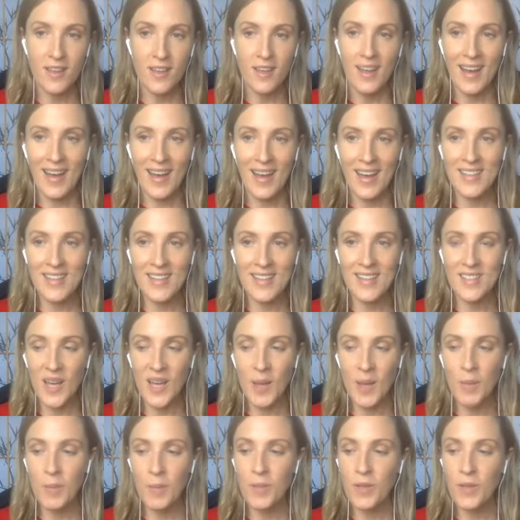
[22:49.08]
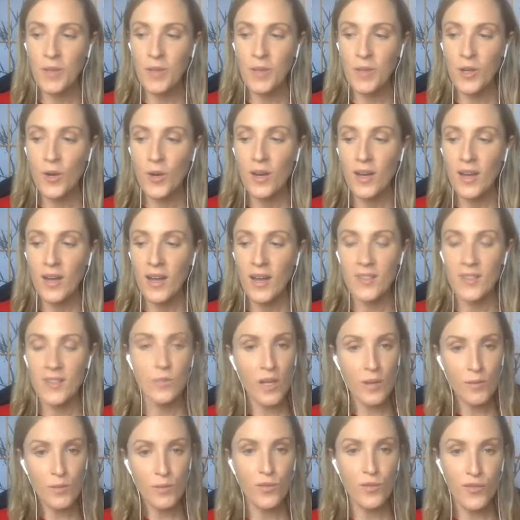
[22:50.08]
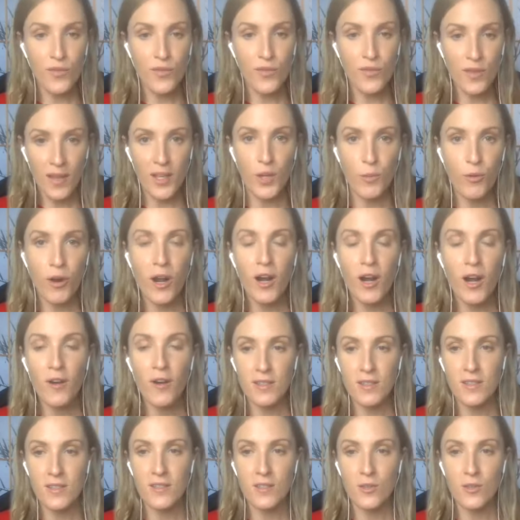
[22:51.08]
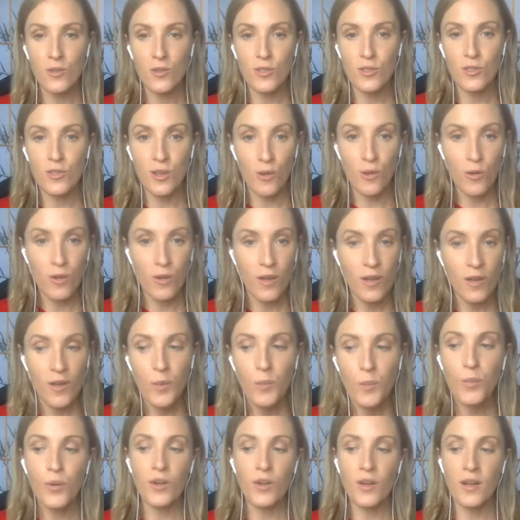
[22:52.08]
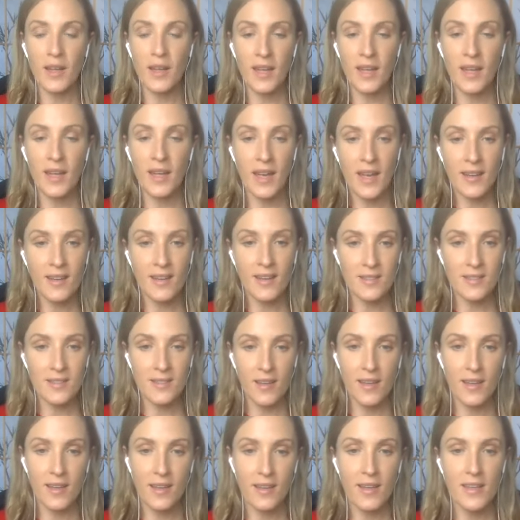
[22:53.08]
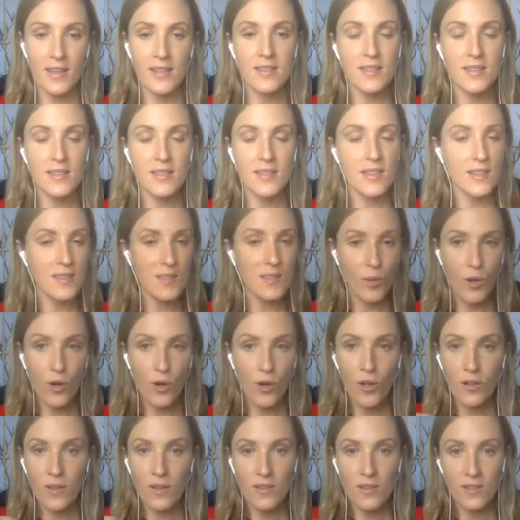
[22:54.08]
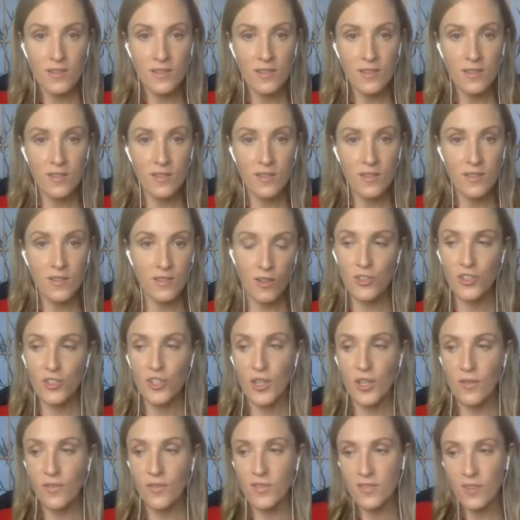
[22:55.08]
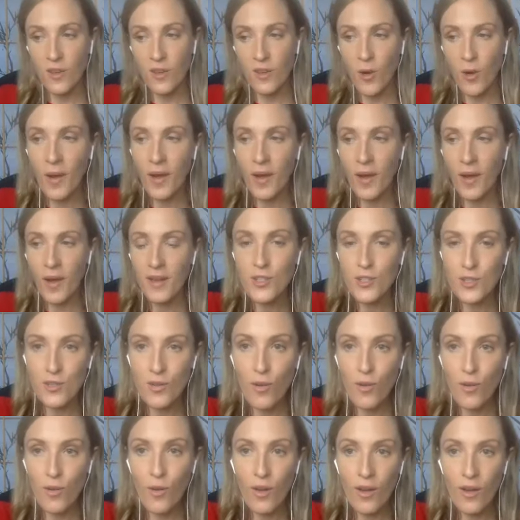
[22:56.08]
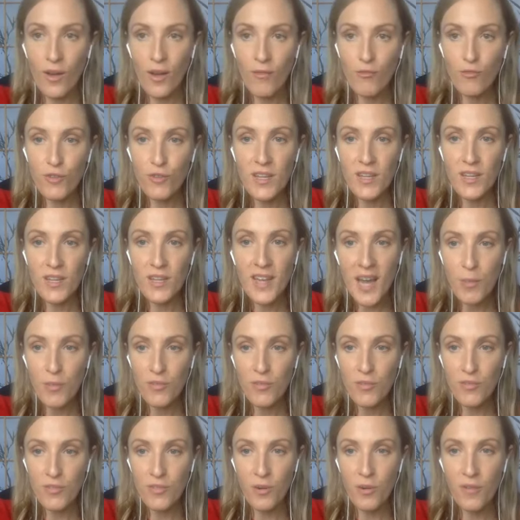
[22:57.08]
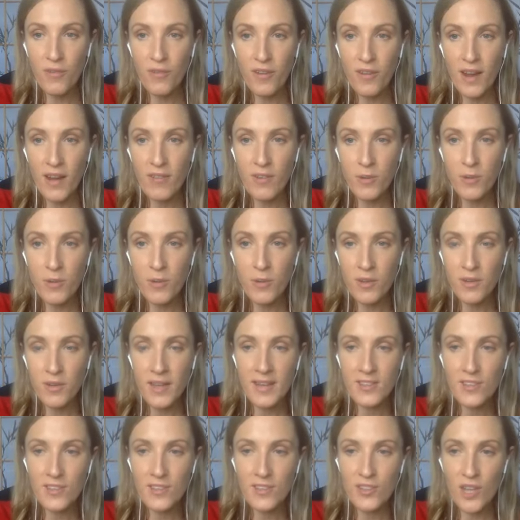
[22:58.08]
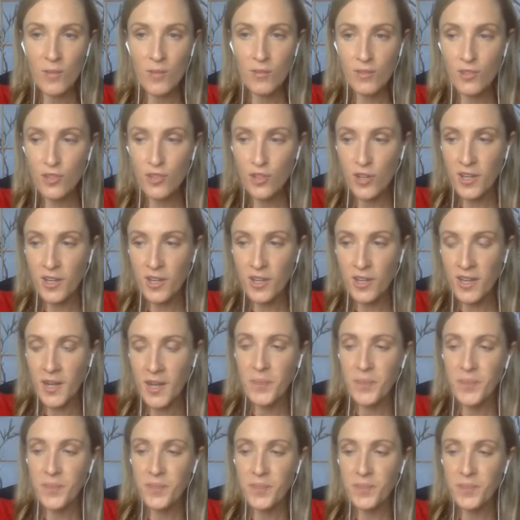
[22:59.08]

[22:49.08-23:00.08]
And, you know, and sometimes you feel like your progress is so slow. But again, it's like, it's these small, subtle shifts. So I'm going to just recap. So for everyone, thanks, James, for joining.